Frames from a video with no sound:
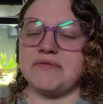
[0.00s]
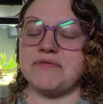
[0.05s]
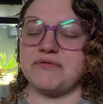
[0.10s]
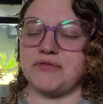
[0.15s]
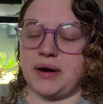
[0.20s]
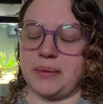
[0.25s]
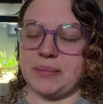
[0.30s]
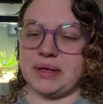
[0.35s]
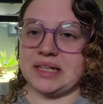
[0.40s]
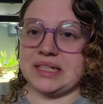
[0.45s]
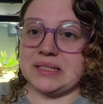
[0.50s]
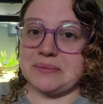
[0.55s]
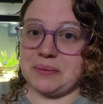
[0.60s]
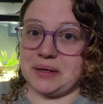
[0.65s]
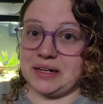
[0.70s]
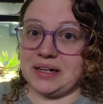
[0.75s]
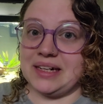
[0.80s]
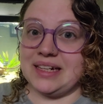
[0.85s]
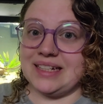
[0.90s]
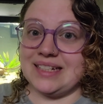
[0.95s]
From
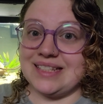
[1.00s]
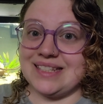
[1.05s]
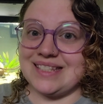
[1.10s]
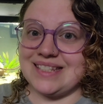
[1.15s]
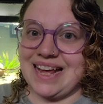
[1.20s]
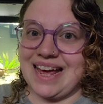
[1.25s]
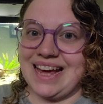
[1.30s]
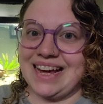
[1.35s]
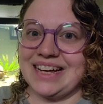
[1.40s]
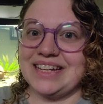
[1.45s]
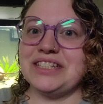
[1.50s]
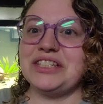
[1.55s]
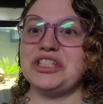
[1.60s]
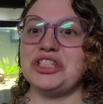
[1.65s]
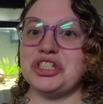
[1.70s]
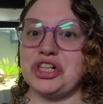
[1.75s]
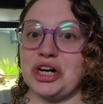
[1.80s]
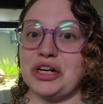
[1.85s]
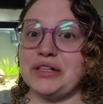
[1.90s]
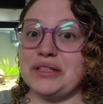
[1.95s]
experience sake,
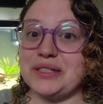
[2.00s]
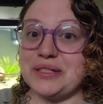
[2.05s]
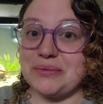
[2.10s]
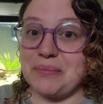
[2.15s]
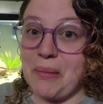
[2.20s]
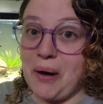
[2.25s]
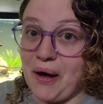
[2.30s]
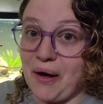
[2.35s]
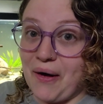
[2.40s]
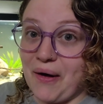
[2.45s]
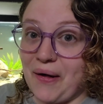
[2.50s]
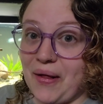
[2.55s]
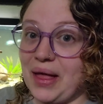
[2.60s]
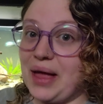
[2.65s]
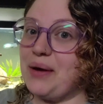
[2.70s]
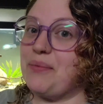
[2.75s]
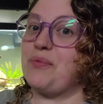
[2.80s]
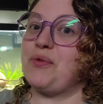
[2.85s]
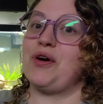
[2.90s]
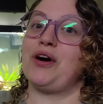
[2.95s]
start small
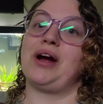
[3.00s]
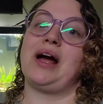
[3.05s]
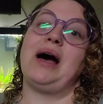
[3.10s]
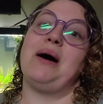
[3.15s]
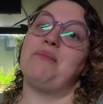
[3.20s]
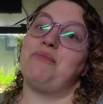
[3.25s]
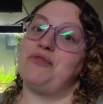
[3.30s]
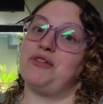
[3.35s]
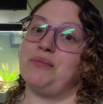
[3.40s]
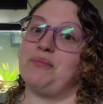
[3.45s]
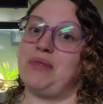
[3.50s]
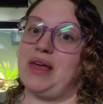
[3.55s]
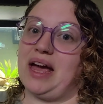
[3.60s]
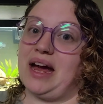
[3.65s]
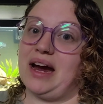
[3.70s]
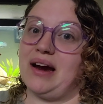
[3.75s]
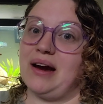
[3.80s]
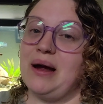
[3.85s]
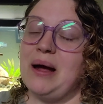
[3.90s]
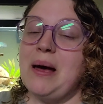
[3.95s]
and work up from
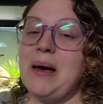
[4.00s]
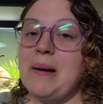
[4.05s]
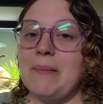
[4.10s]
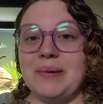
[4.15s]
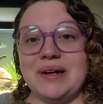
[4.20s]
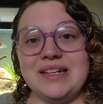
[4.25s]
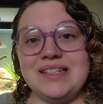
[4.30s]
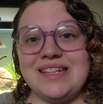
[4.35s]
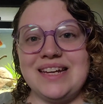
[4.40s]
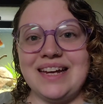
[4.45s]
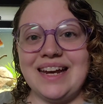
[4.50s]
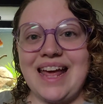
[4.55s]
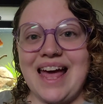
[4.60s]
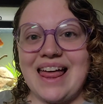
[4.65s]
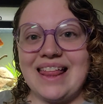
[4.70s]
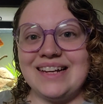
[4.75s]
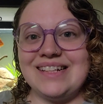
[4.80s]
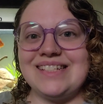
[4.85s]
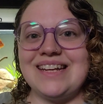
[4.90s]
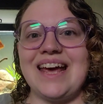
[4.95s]
there. But a
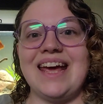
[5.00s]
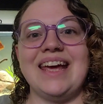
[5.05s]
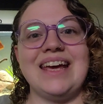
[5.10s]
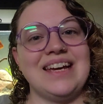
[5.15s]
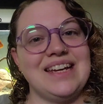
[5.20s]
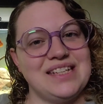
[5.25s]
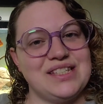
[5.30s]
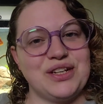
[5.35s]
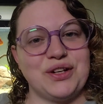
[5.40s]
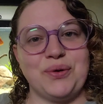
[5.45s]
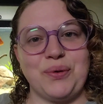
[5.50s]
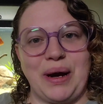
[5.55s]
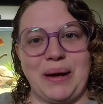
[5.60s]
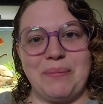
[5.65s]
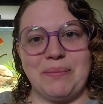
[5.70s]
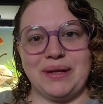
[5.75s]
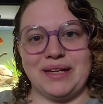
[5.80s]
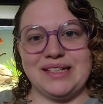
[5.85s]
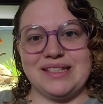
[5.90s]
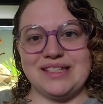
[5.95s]
10-gallon tank is a great
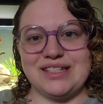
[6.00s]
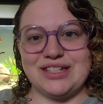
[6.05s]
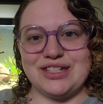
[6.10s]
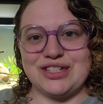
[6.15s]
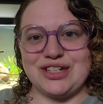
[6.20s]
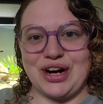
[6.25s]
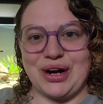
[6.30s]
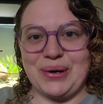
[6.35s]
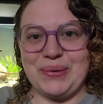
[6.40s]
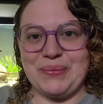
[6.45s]
place to start.